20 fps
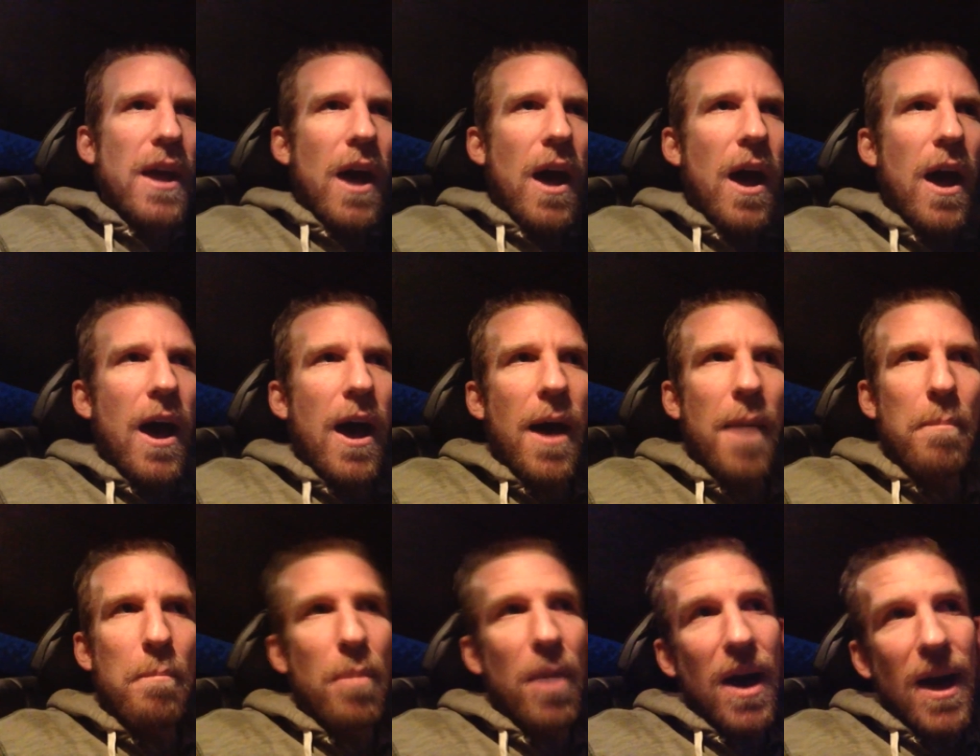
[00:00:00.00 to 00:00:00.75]

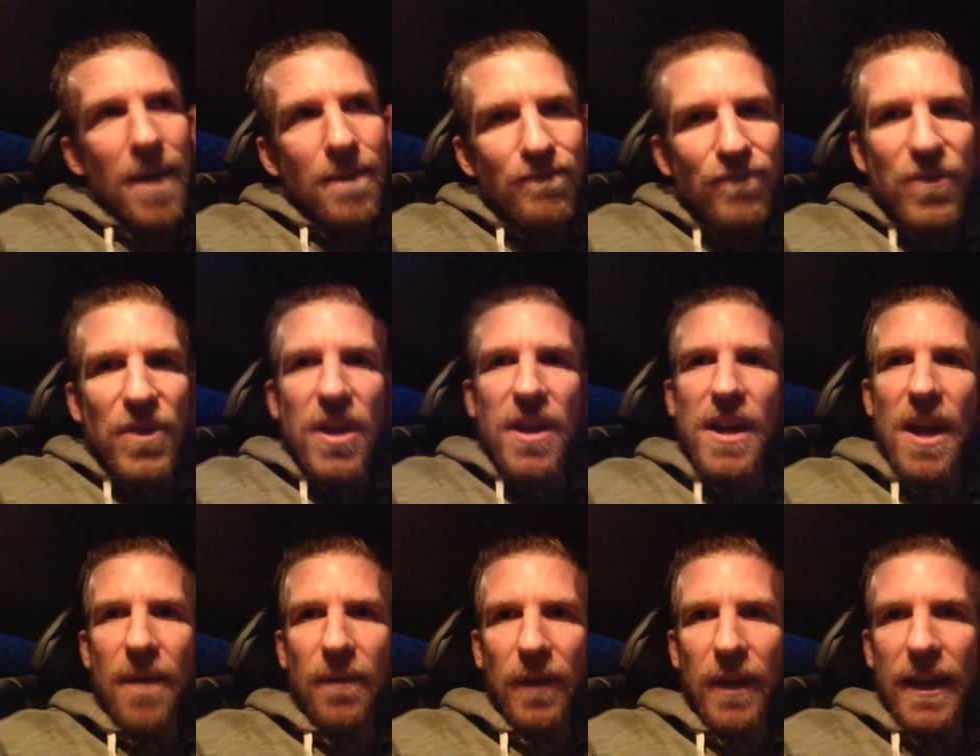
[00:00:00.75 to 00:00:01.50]
Um, but you
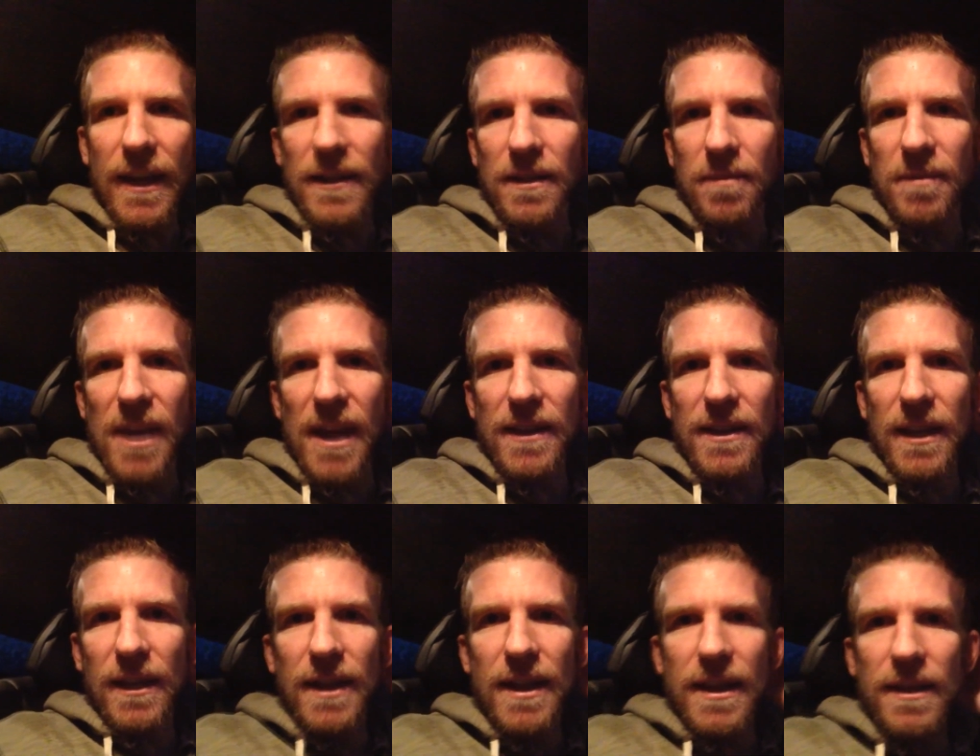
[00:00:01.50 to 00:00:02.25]
definitely get some days
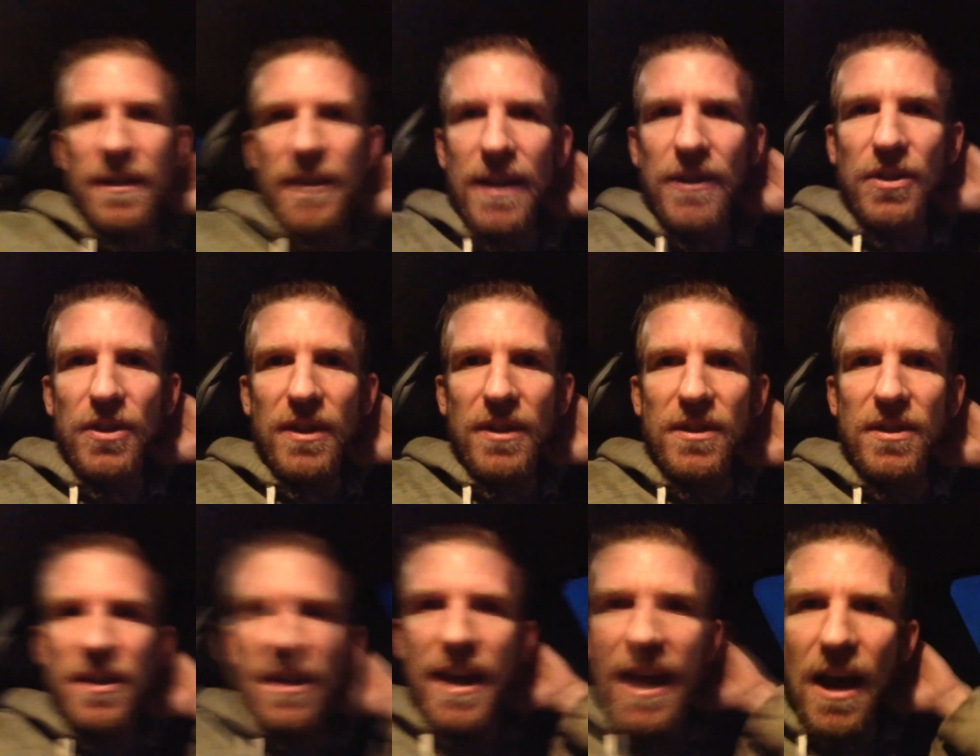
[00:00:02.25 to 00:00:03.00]
like this. As you can
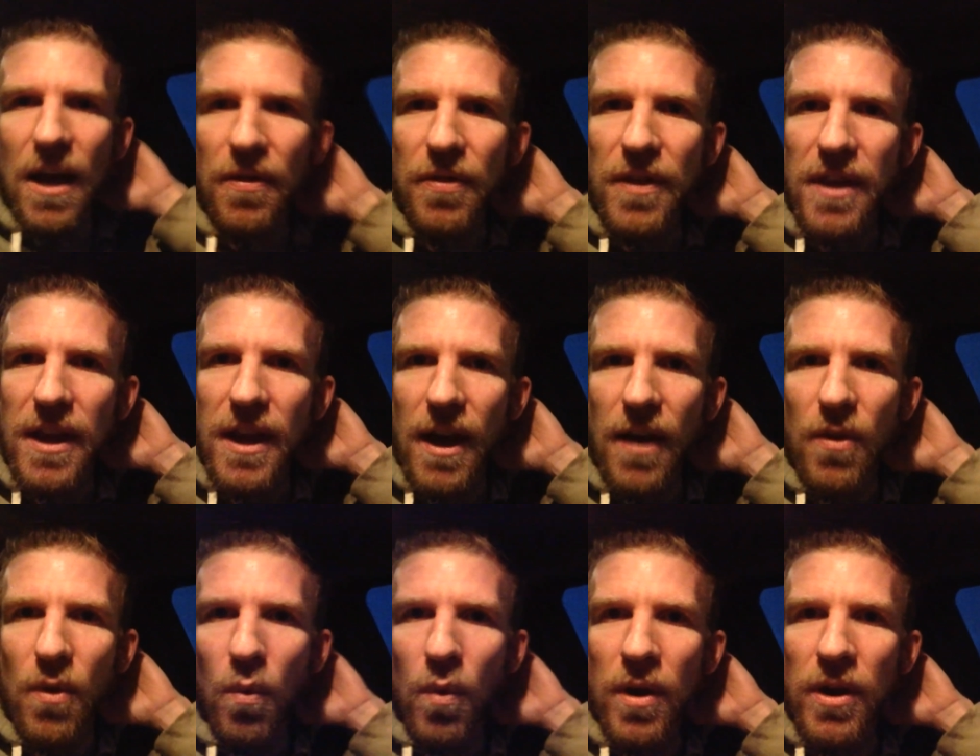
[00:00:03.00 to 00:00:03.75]
see out the
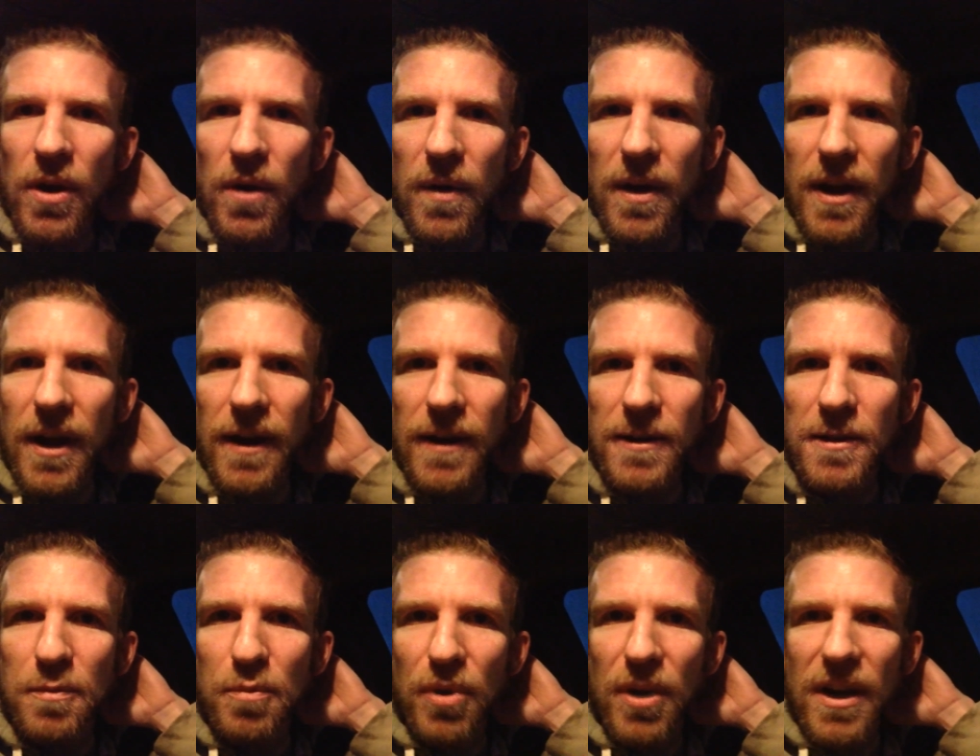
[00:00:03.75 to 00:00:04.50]
uh, the window here,
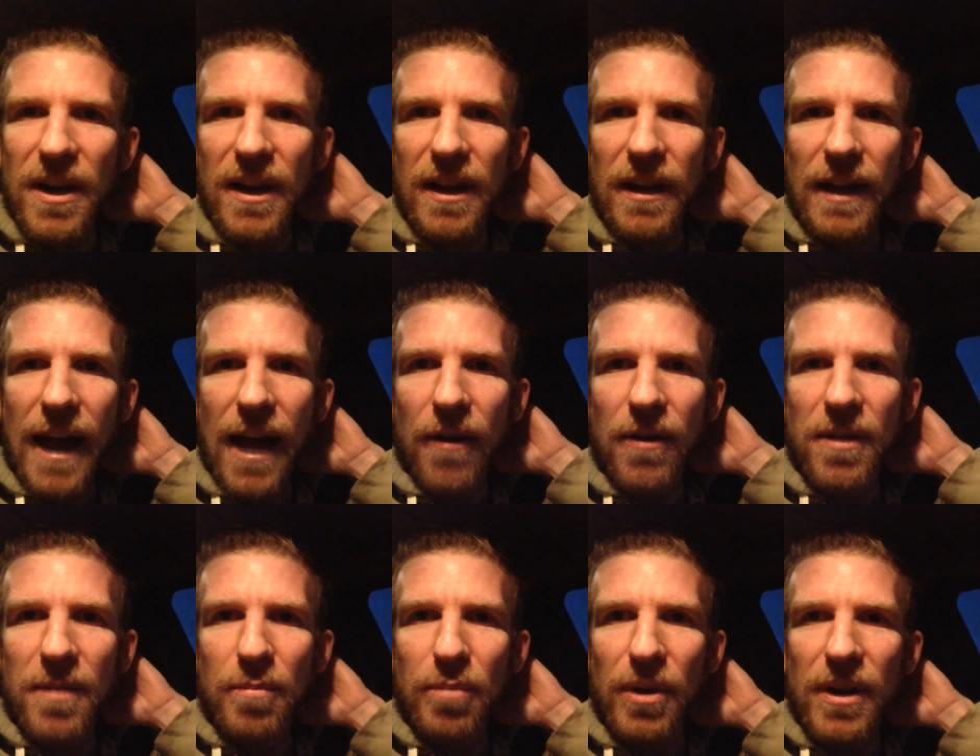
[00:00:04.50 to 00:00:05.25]
it's pretty
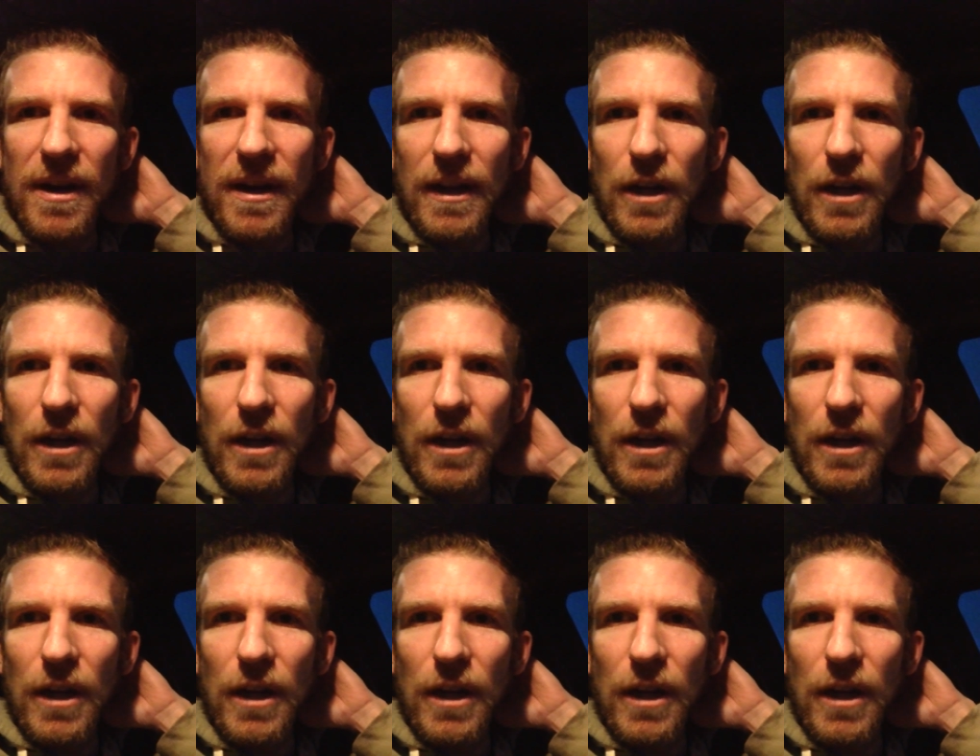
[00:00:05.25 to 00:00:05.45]
cloudy and pretty